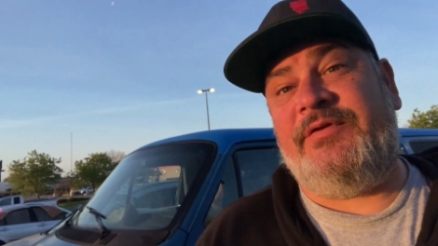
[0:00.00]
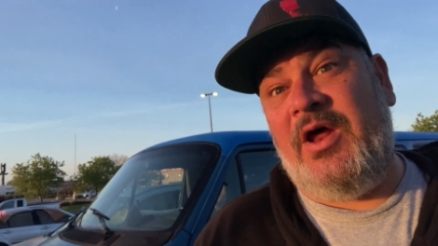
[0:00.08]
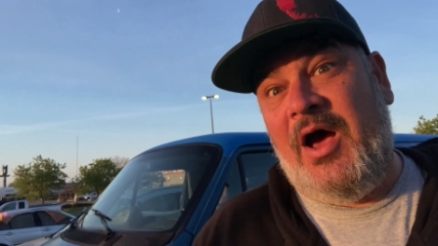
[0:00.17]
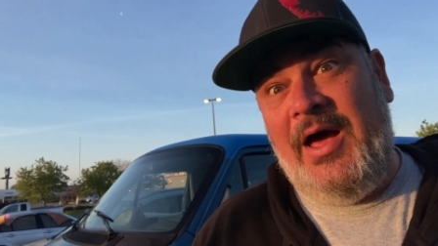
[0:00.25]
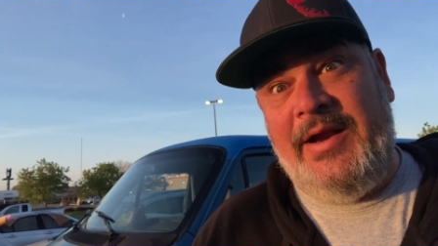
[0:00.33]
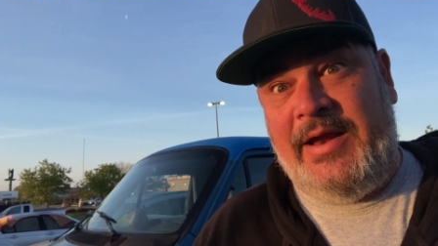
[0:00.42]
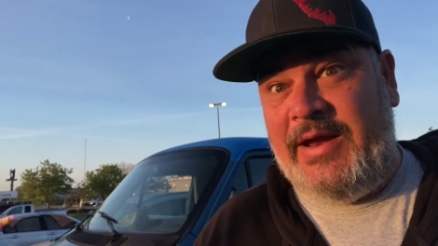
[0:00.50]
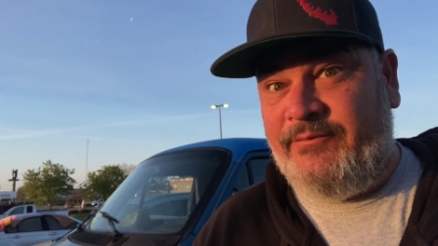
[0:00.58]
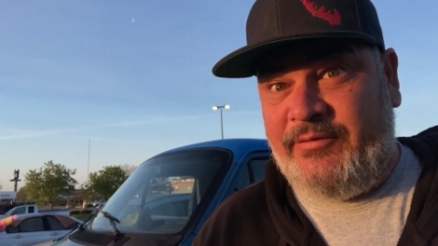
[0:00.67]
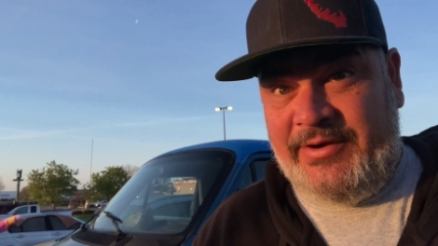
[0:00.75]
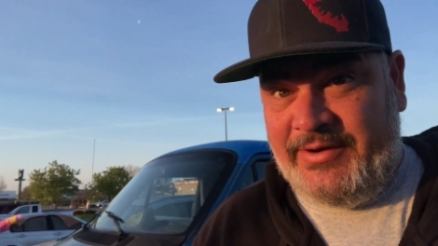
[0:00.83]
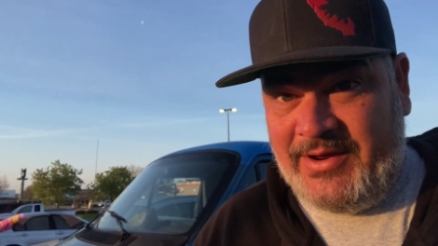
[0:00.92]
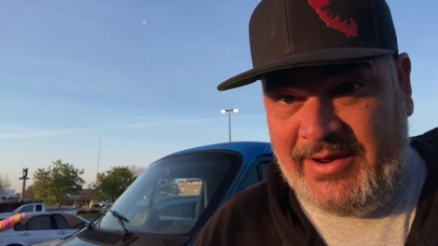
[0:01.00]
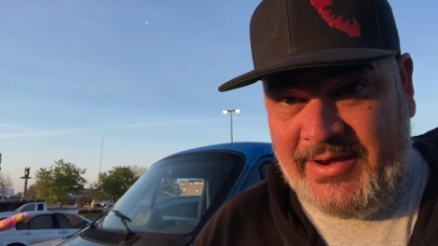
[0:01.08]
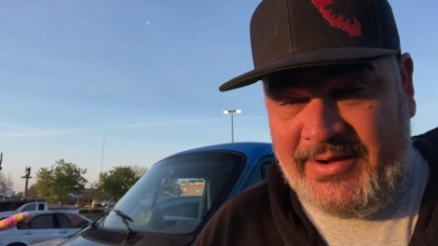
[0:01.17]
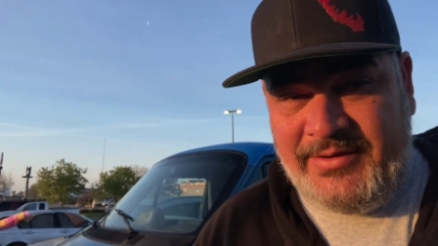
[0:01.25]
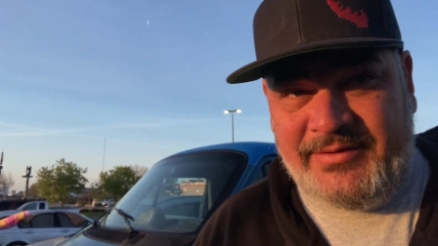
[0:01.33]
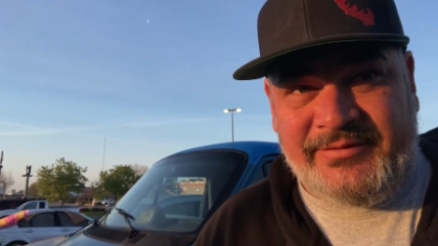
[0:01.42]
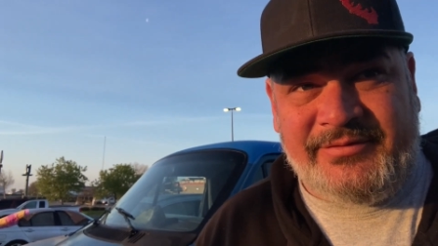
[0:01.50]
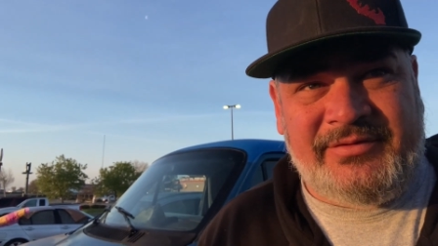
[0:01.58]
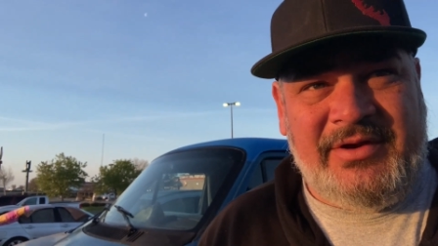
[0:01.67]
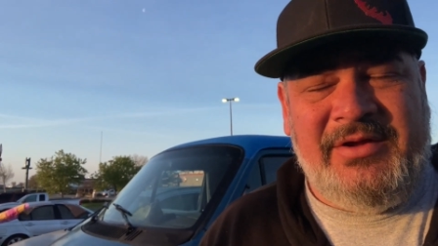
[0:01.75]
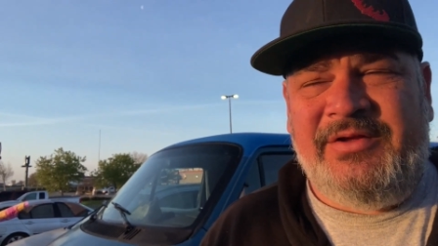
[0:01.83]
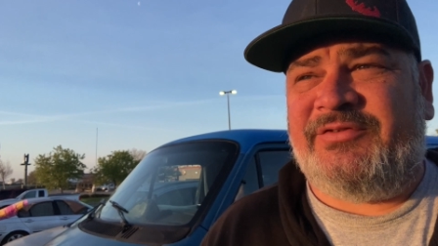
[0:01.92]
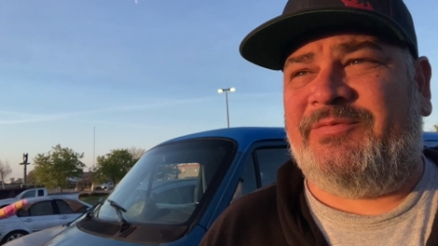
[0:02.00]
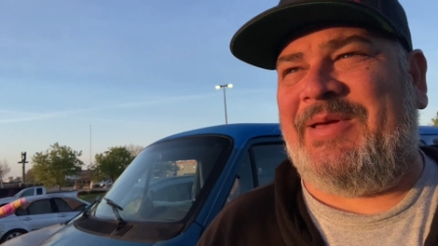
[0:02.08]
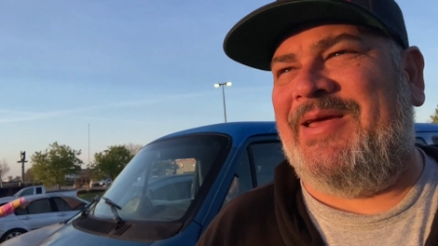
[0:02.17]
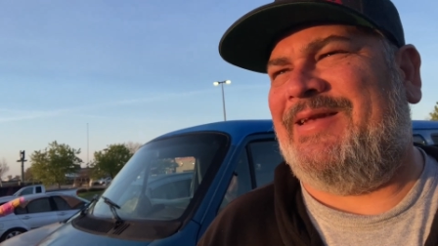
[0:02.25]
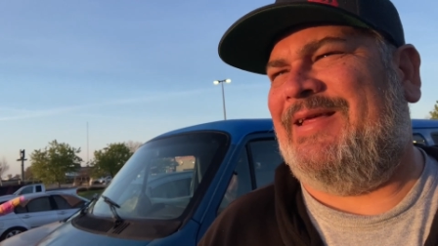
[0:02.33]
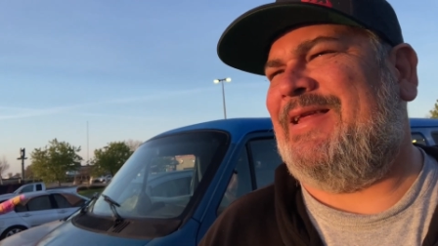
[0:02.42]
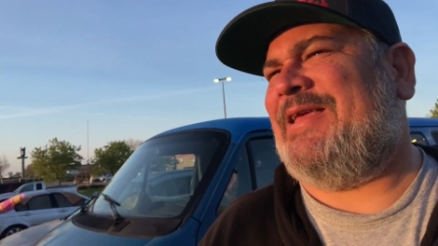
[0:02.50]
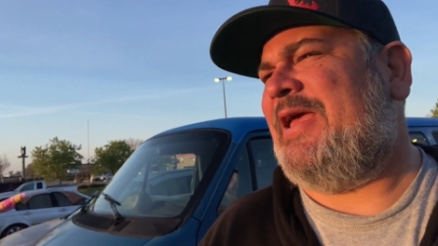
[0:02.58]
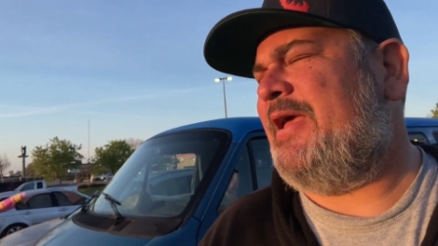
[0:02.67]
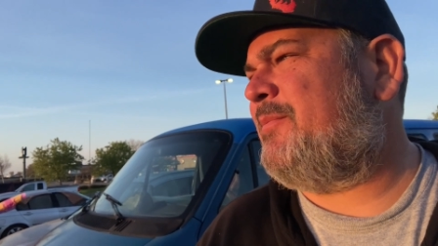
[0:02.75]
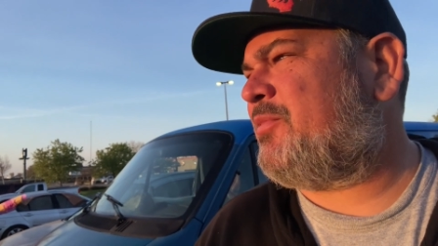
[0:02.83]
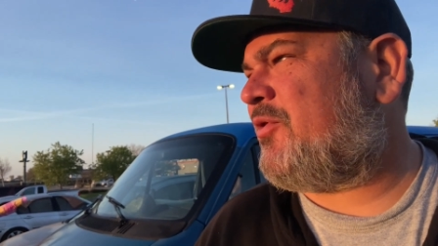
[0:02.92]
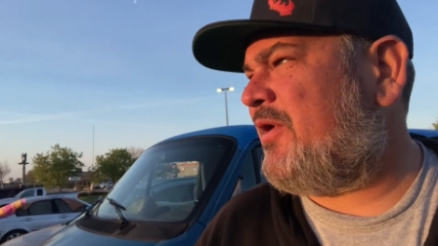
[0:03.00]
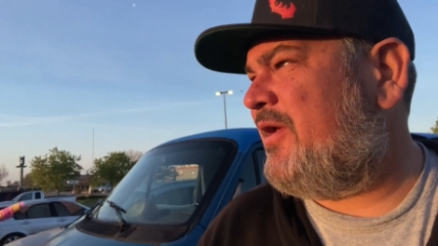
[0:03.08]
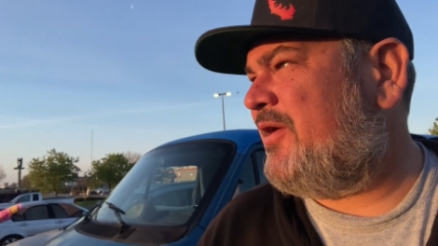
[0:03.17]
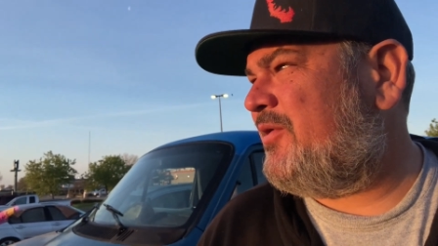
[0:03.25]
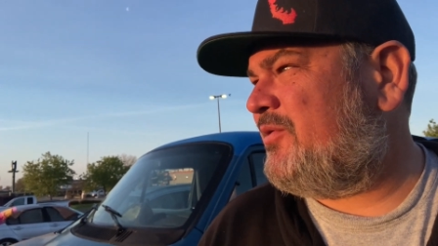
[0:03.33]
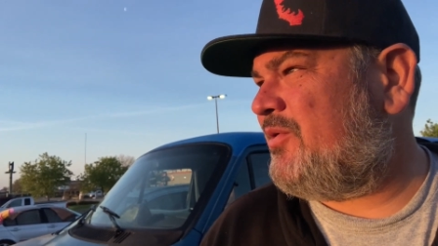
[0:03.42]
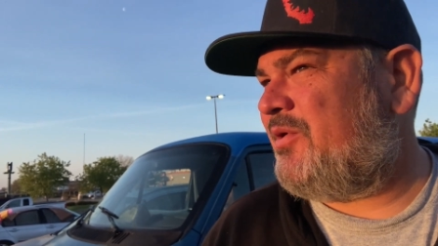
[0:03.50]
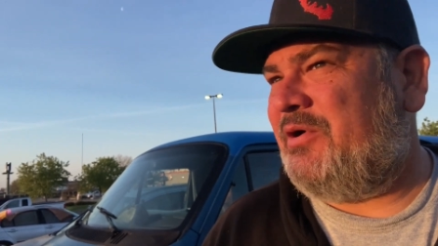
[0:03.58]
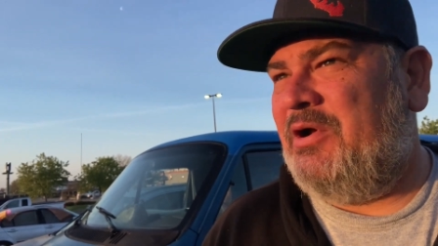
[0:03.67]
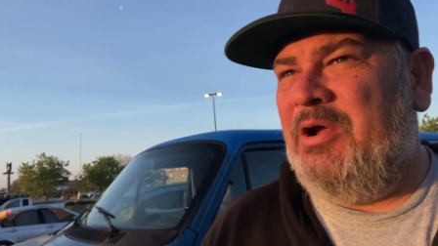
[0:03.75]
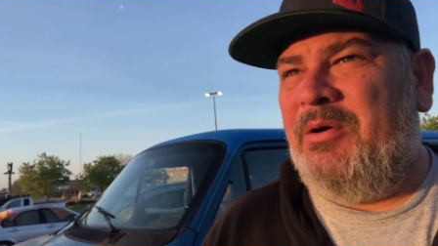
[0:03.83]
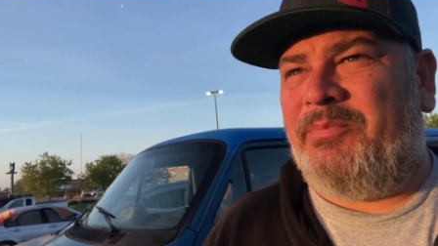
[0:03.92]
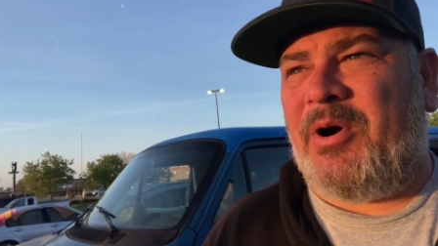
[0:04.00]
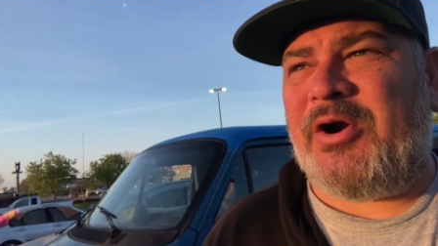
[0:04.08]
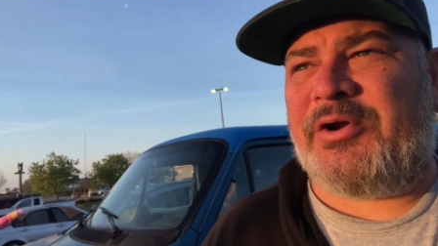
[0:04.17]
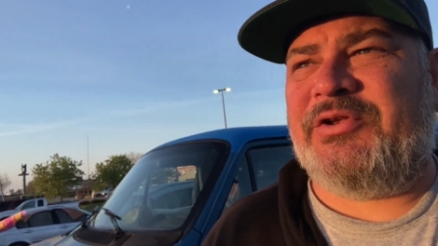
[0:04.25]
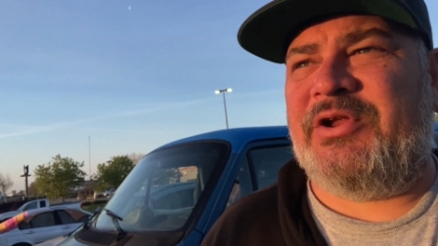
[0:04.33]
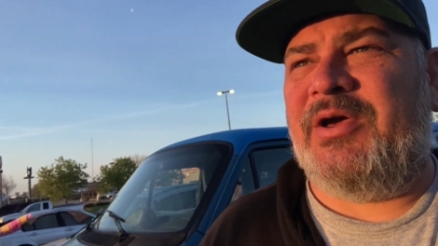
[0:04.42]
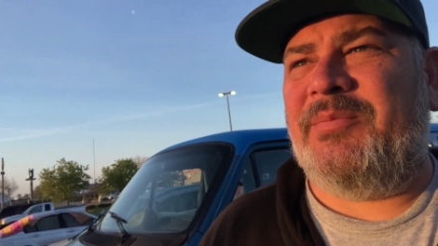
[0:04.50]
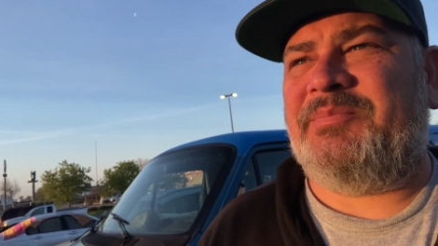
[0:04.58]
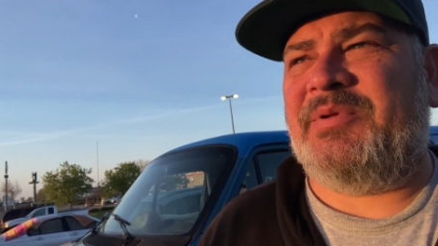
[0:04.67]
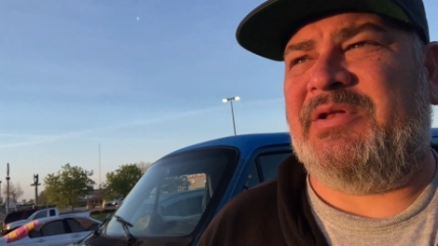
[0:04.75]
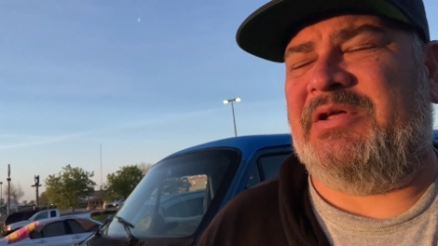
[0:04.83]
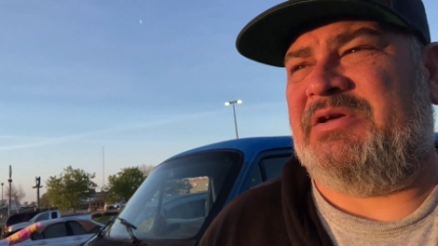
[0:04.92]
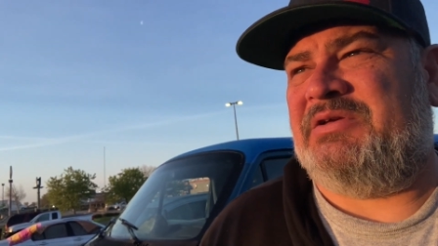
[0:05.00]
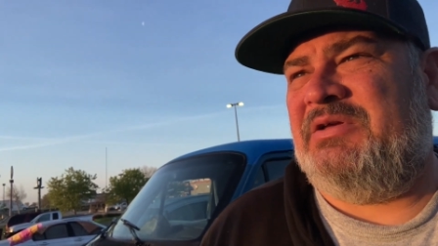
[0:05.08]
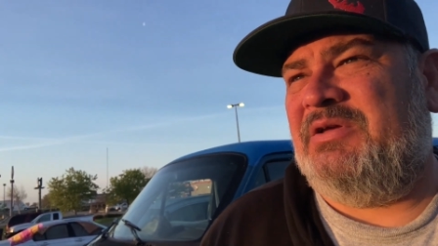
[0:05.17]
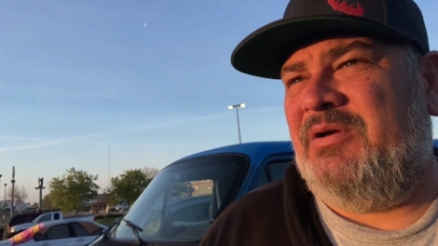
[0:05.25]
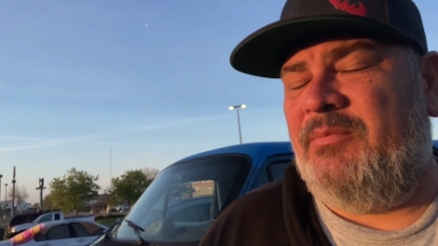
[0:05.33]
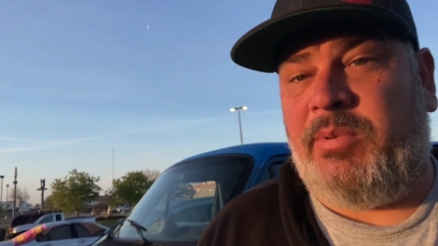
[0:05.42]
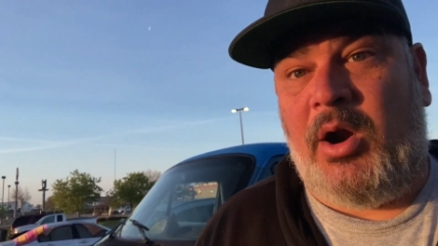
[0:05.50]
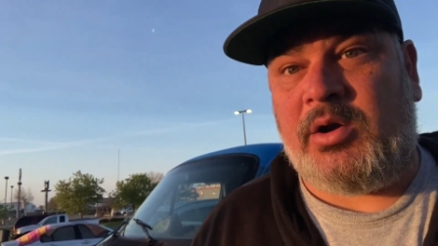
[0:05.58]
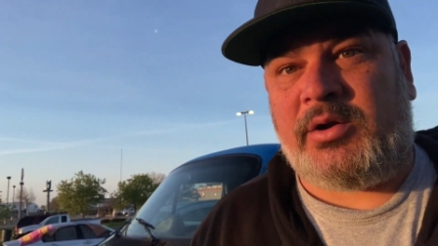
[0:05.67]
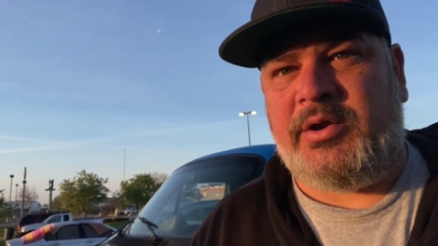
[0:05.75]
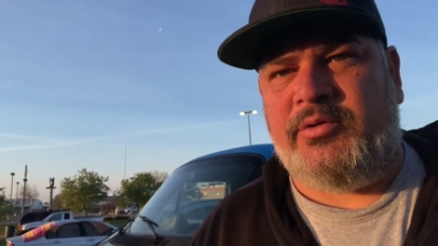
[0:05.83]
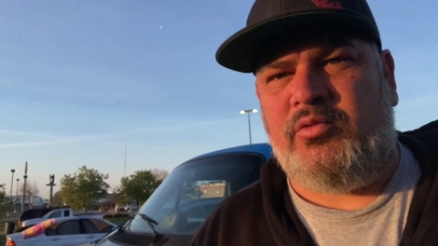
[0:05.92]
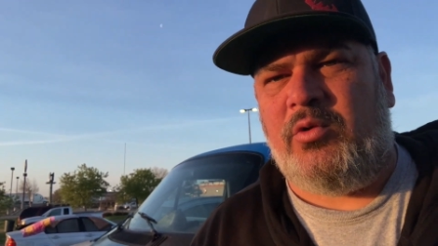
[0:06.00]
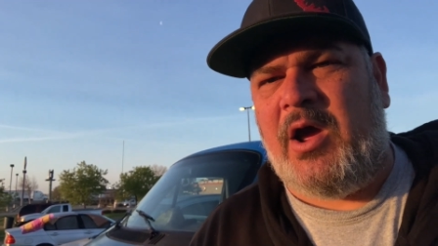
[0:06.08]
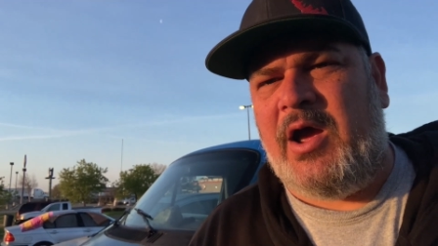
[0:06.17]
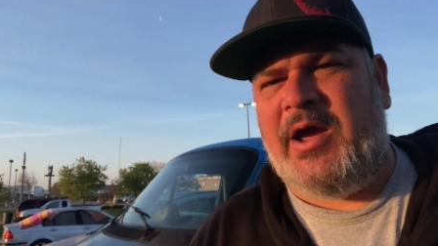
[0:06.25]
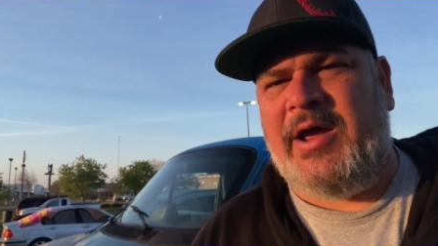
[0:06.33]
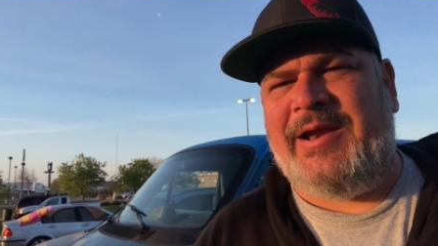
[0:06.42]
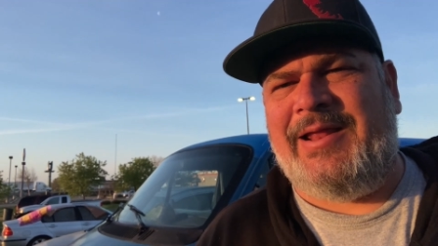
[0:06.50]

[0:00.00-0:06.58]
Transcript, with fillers: not every night is spent at a campground or parked up in a park and ride.